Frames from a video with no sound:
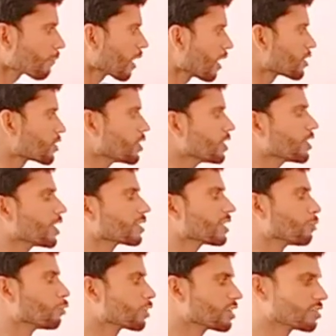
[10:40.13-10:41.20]
She read the
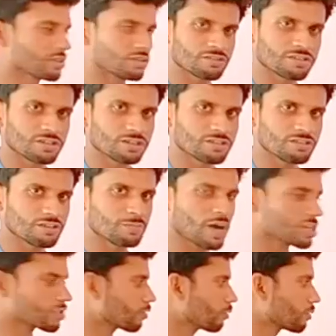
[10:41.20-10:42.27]
book. It is in
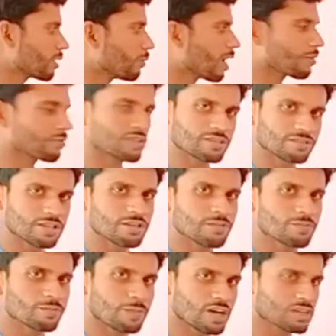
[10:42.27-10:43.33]
past form. The verb is
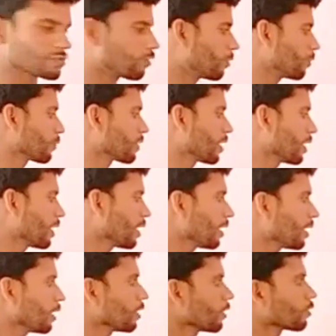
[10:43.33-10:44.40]
in past form.
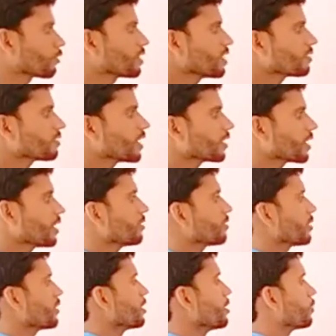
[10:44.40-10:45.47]
So this sentence
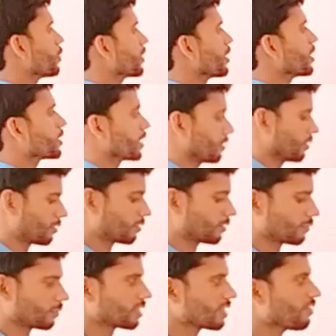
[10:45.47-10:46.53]
is in present tense.
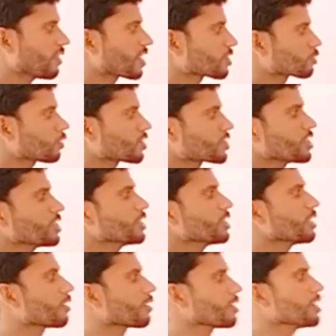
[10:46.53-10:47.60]
The first one,
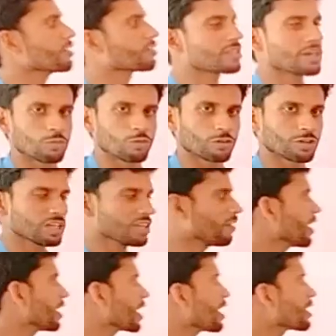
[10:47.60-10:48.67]
she reads the book. If
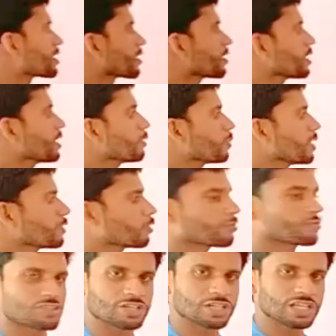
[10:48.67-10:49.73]
I write in place of
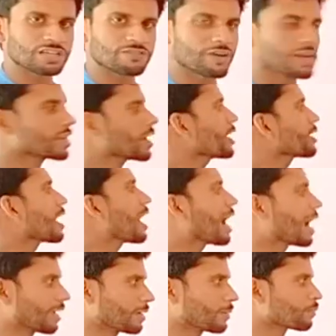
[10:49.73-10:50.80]
she, if I write
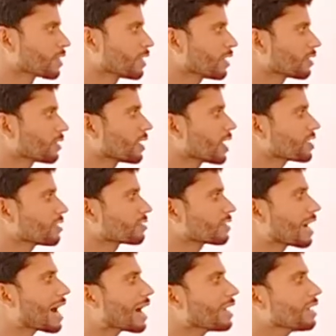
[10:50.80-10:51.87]
I, then I shall say
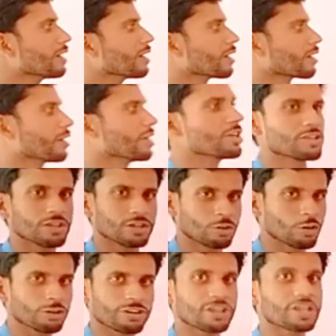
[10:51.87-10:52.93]
I read,
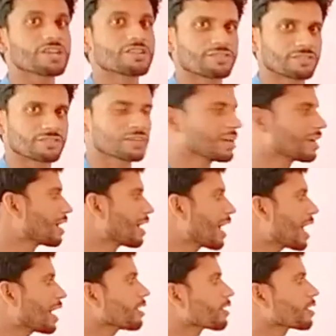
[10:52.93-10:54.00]
not reads.
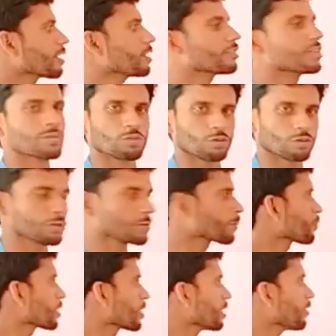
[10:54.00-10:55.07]
I read the book.
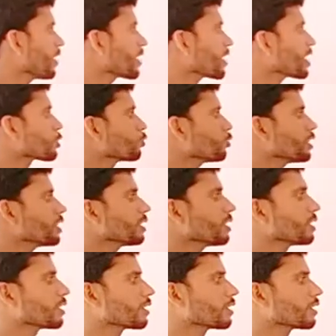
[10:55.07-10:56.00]
If I write we